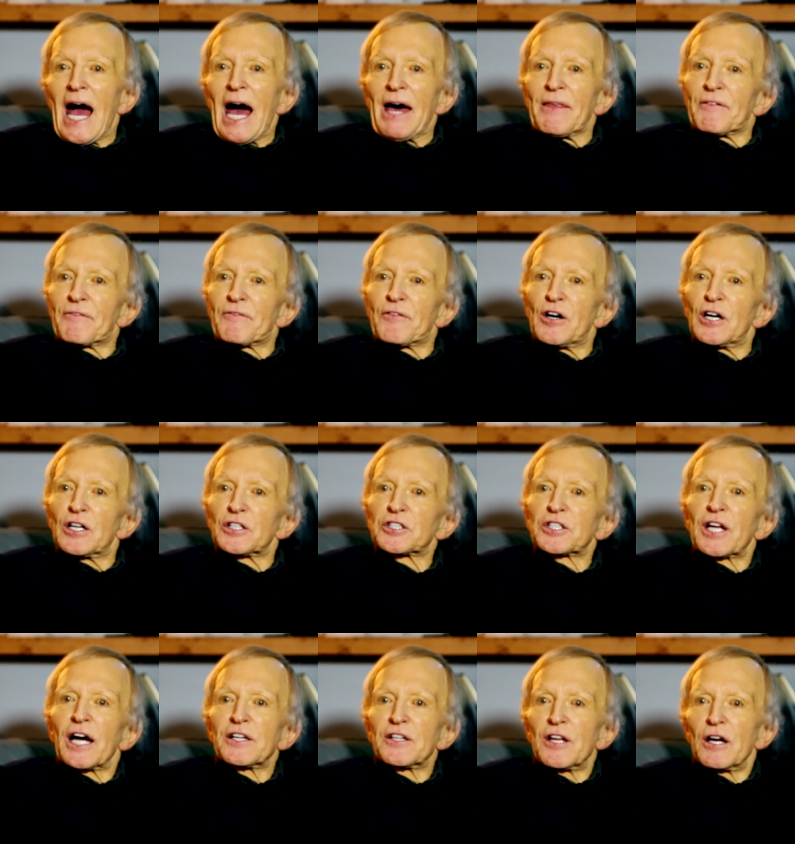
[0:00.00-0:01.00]
And the
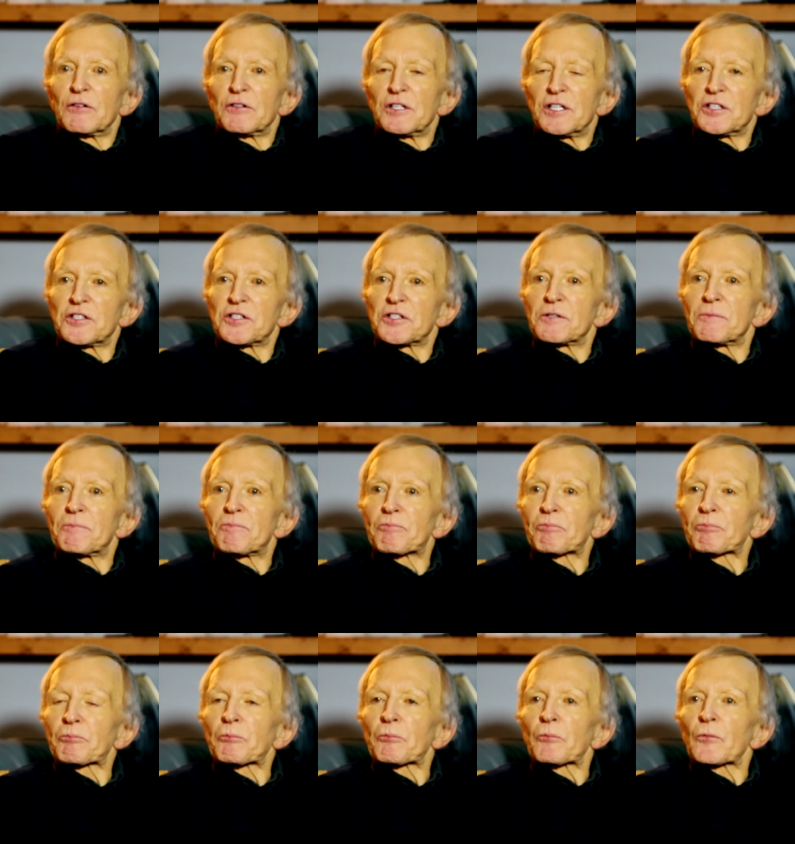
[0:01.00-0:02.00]
first I noticed
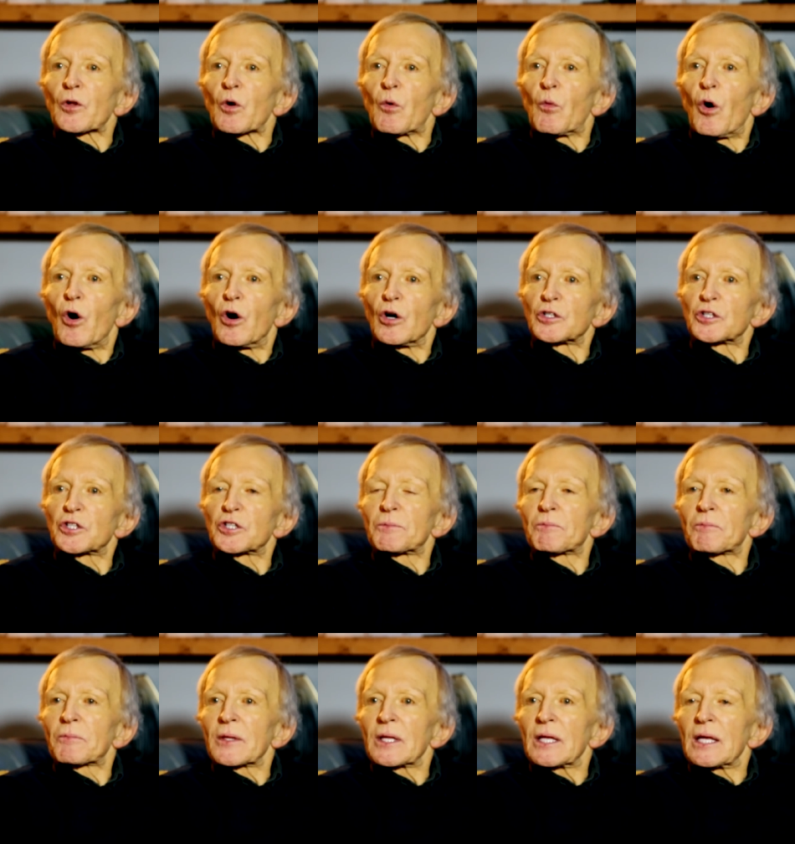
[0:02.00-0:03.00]
was
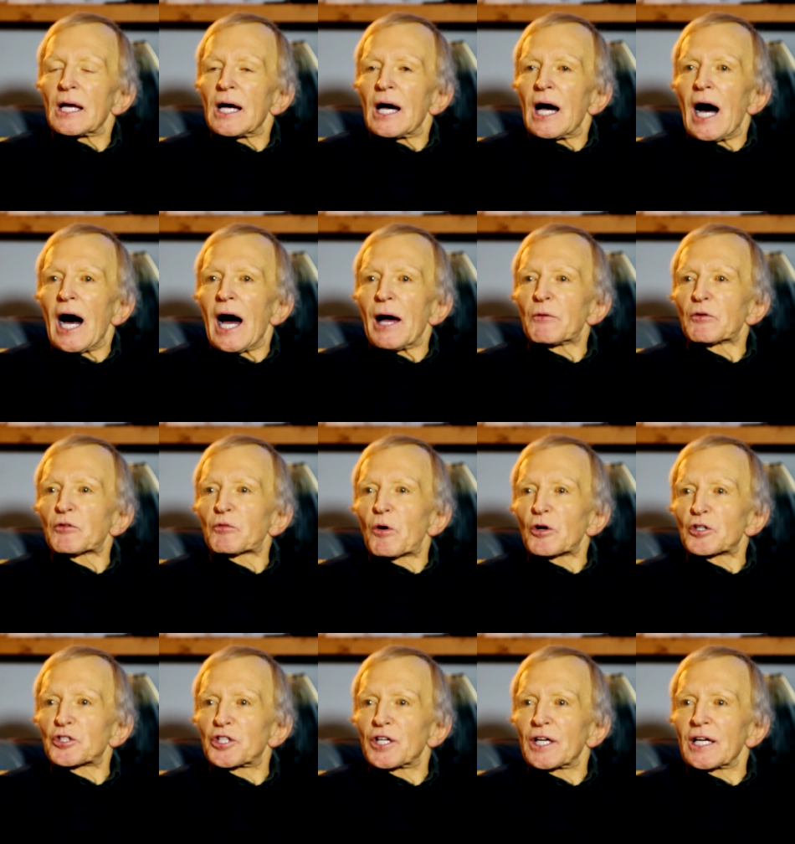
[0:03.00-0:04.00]
I was
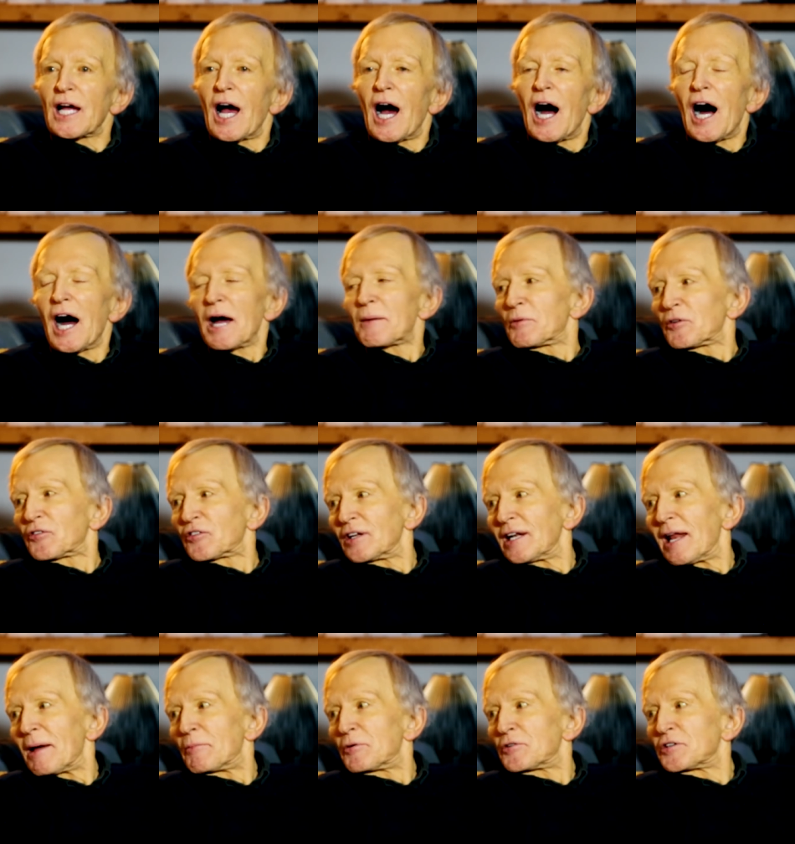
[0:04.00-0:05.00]
watching I'm a
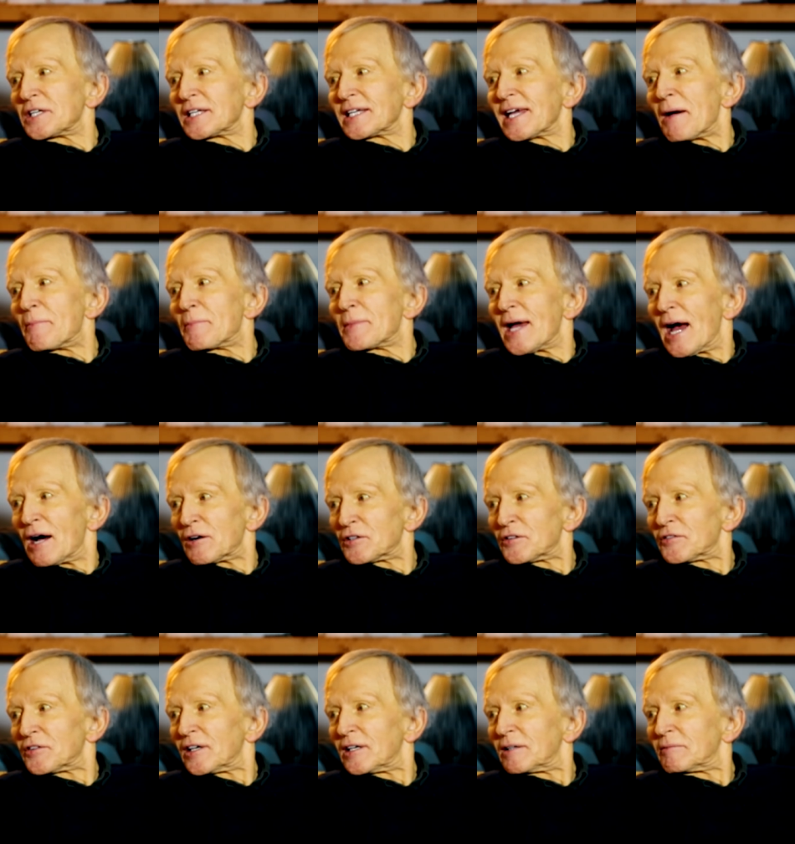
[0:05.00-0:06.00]
Celebrity, Get Me Out
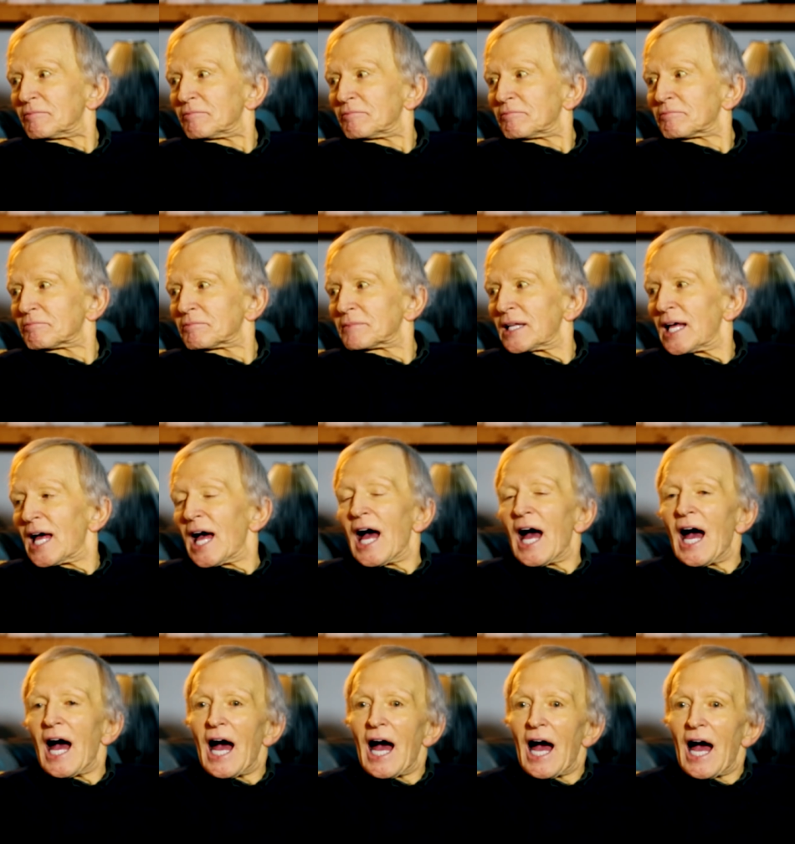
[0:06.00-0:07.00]
of Here. You
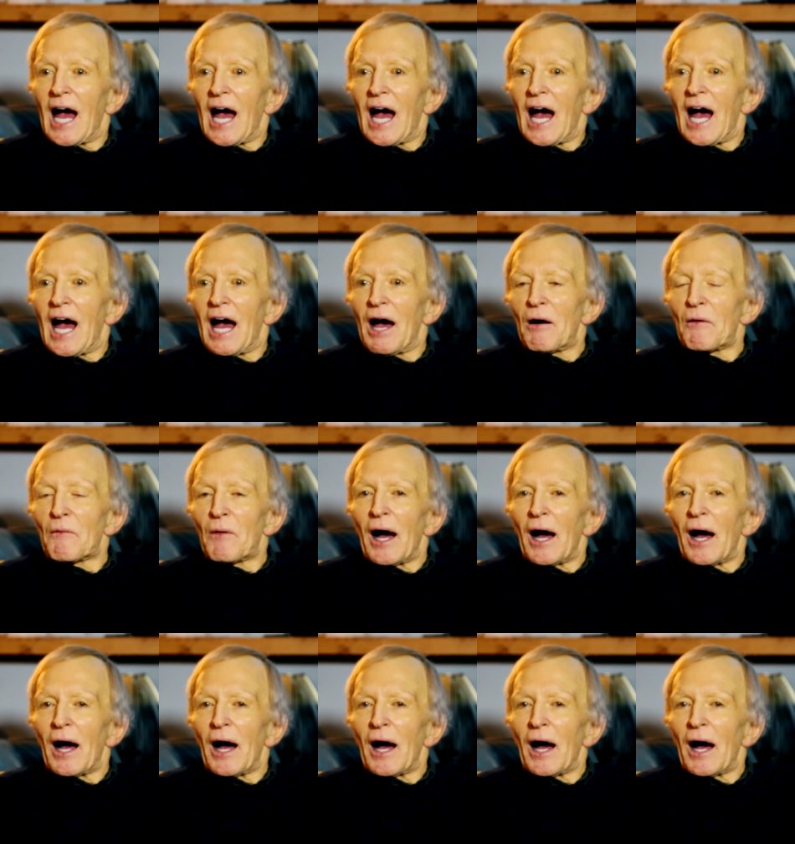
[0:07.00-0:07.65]
like to watch that, right?